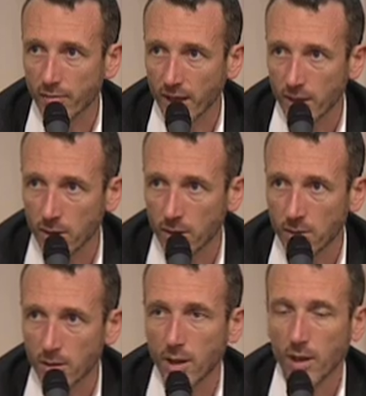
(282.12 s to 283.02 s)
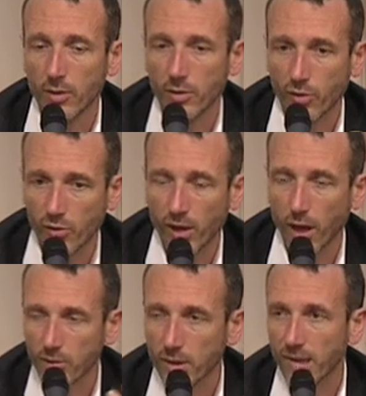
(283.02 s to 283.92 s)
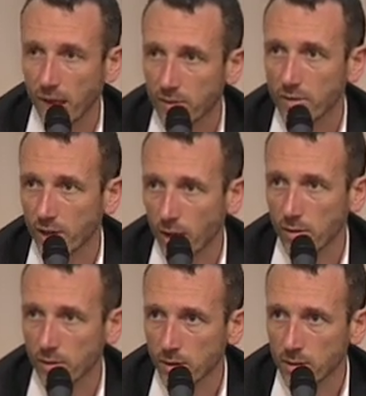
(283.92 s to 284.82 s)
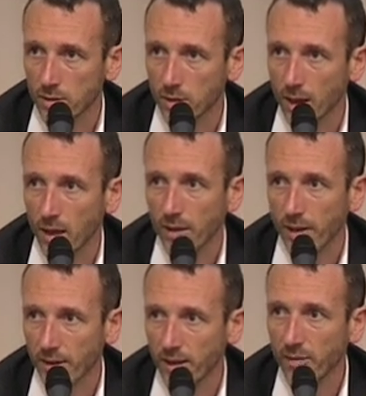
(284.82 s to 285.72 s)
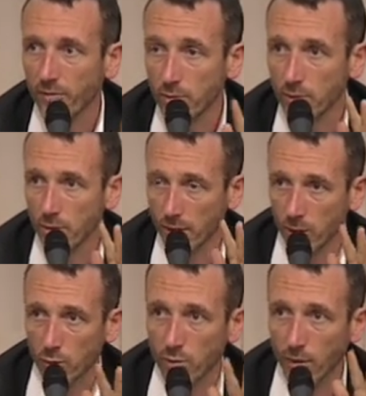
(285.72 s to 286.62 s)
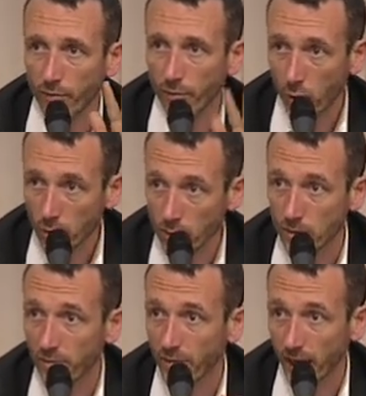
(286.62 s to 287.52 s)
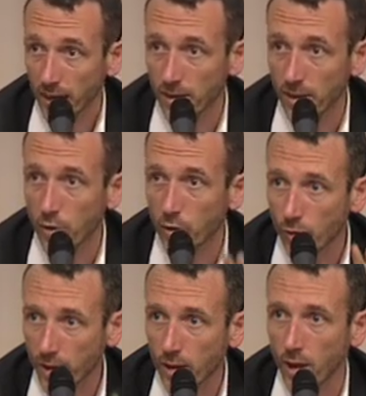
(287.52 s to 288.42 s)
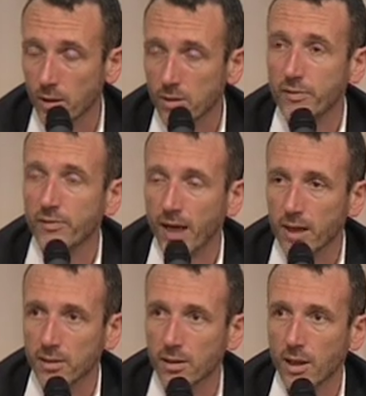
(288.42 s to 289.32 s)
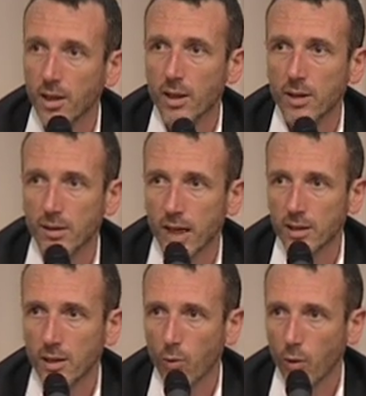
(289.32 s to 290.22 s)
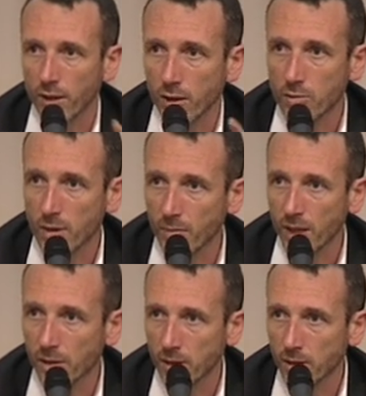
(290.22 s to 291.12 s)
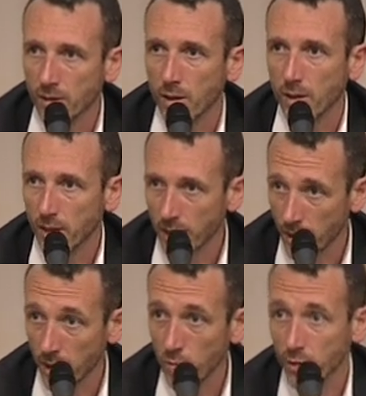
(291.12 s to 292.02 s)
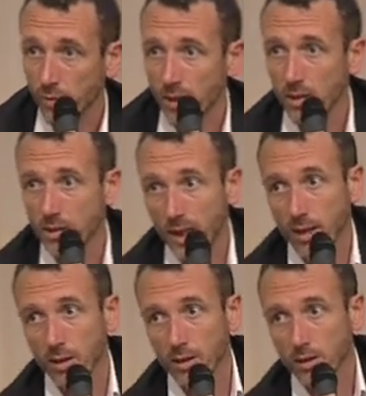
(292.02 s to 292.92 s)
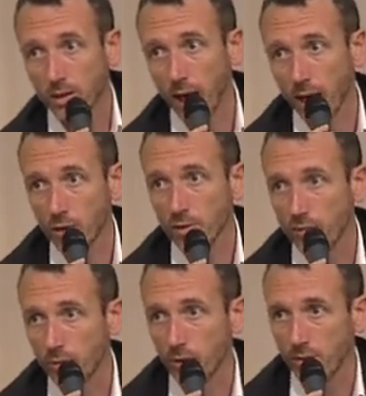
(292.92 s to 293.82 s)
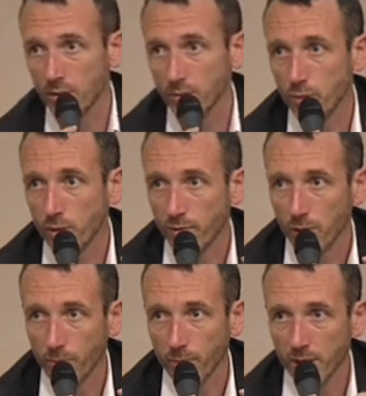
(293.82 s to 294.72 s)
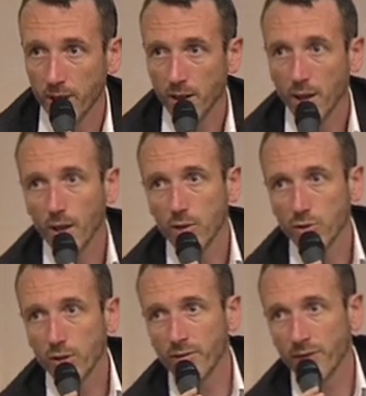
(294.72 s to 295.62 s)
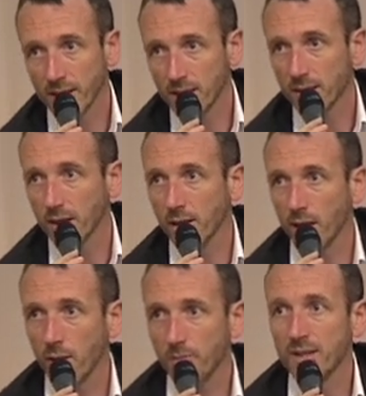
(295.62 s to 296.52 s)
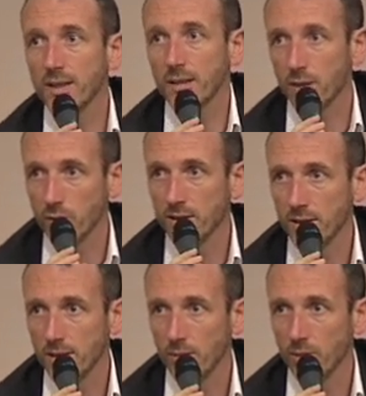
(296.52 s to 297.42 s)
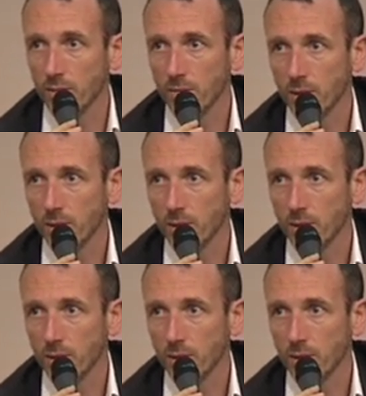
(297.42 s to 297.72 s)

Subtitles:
of Danone, the 300,000 shareholders, that they would vote the fact and agree on the fact that 100 million indeed would be taken out of the profit pool of the company to invest in our business ecosystem.